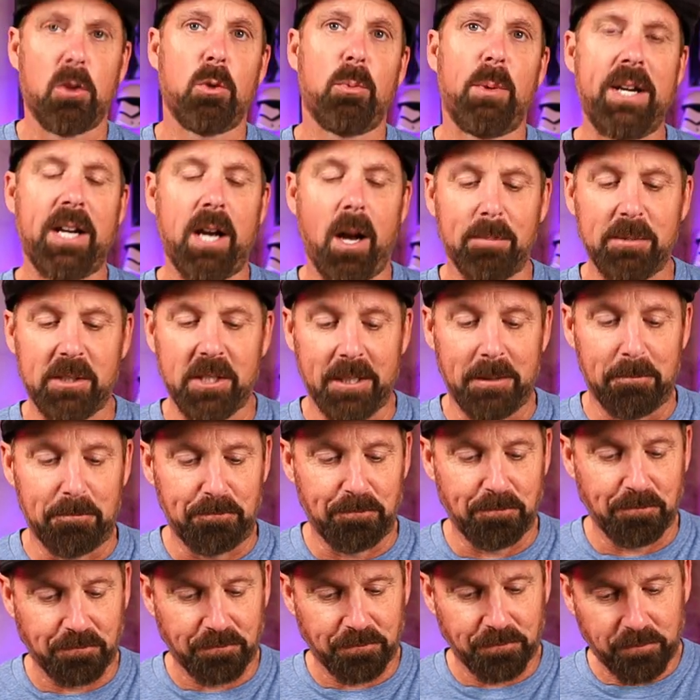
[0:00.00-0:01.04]
3 cups in it.
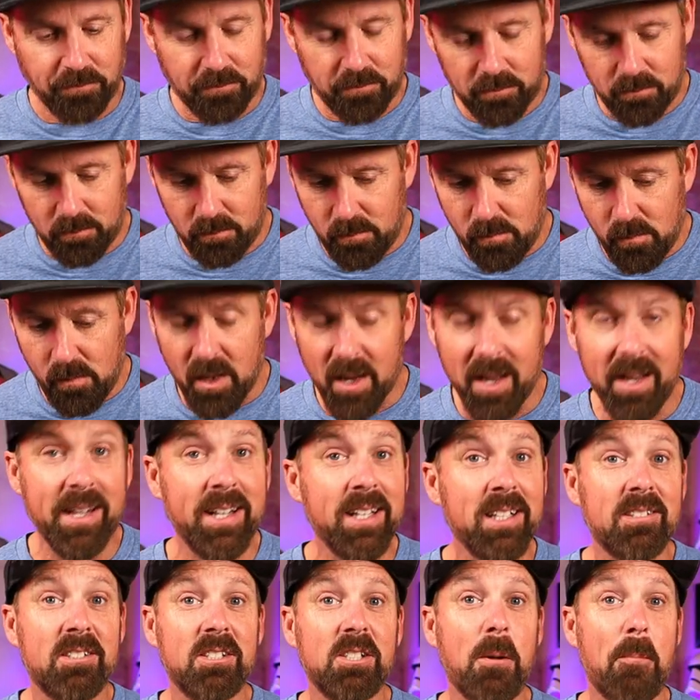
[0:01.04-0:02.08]

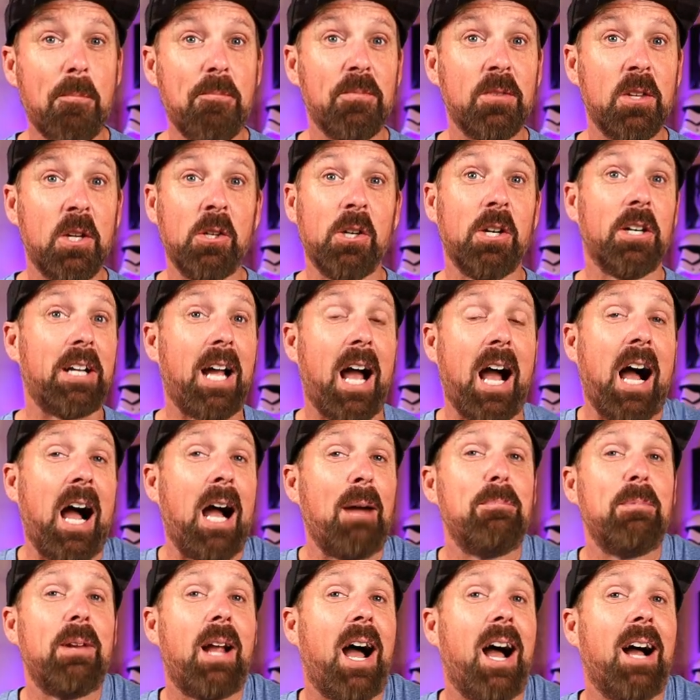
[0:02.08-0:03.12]
It's good.
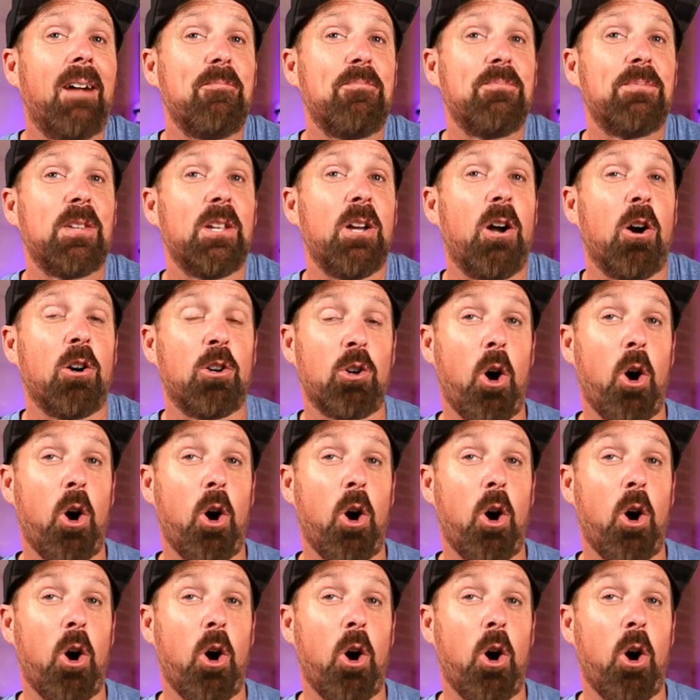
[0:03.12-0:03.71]
I'm not a